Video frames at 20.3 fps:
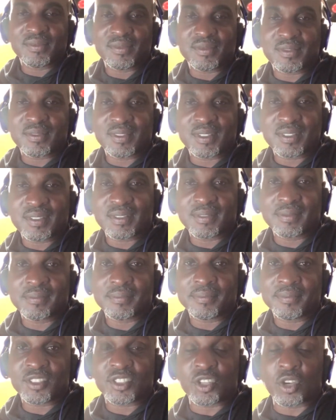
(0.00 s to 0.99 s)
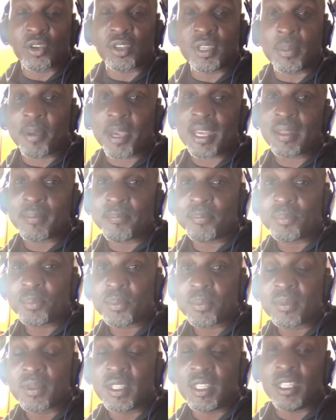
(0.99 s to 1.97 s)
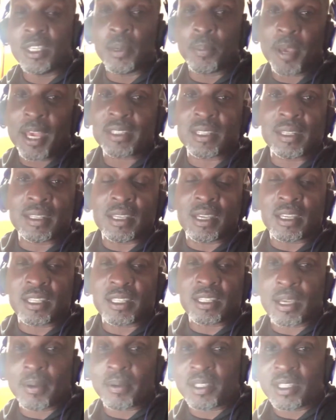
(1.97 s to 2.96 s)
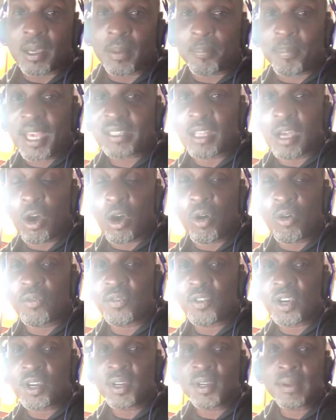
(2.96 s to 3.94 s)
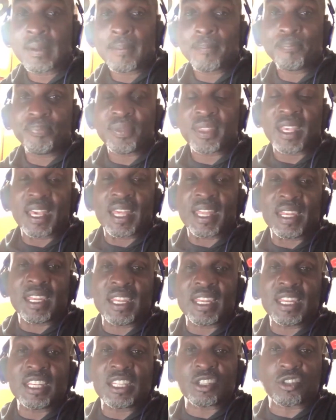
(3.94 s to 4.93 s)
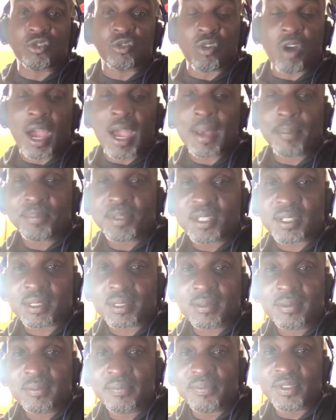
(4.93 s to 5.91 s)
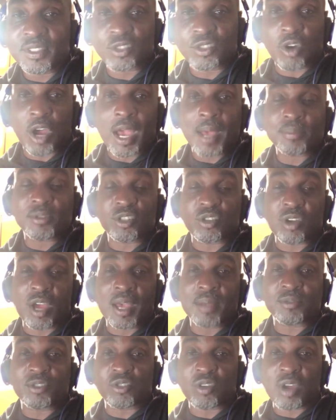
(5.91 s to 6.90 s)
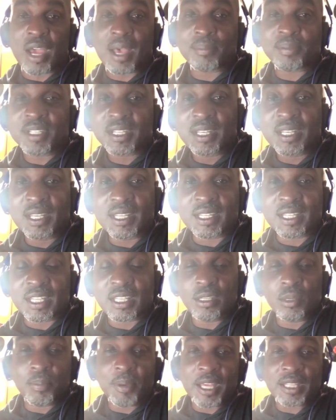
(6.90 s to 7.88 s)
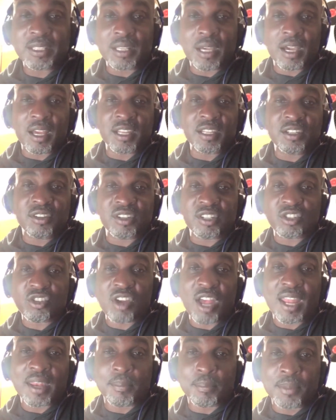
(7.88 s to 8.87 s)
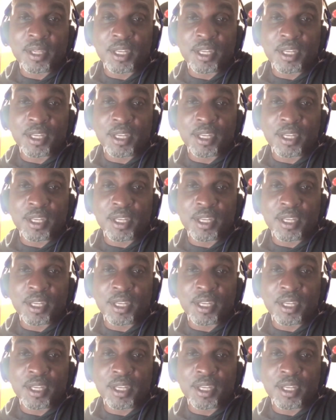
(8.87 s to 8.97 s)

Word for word: This is what so I believe. You bet, you bet you, you you bet the over and then it drops, drops, drops, drops. Then you bet the under and try to